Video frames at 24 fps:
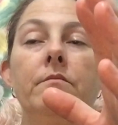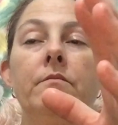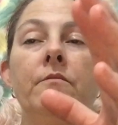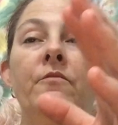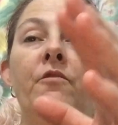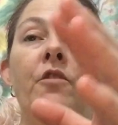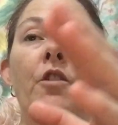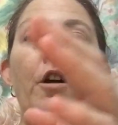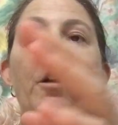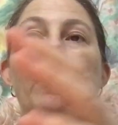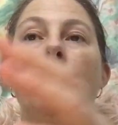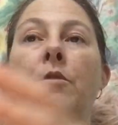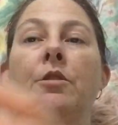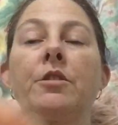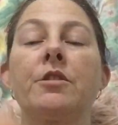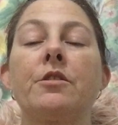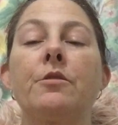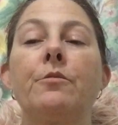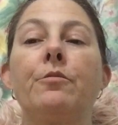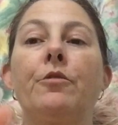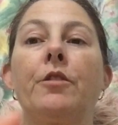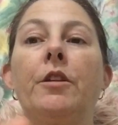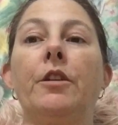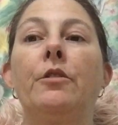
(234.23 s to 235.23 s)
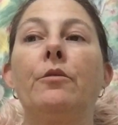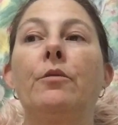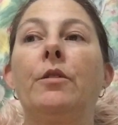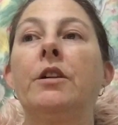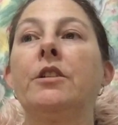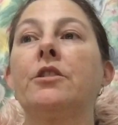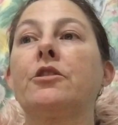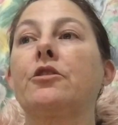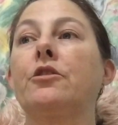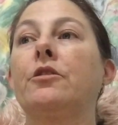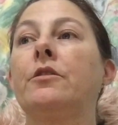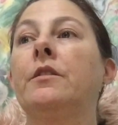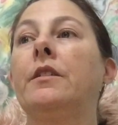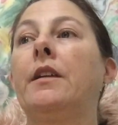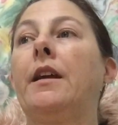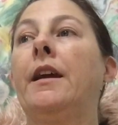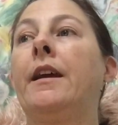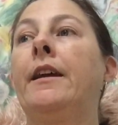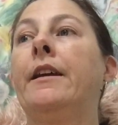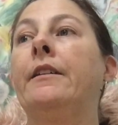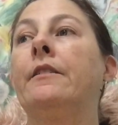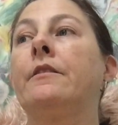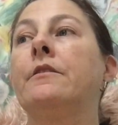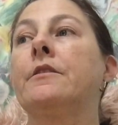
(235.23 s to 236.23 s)
via my superannuation,
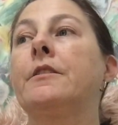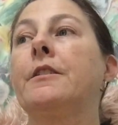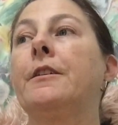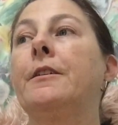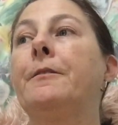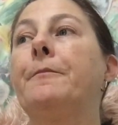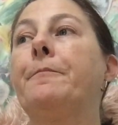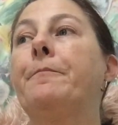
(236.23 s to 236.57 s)
and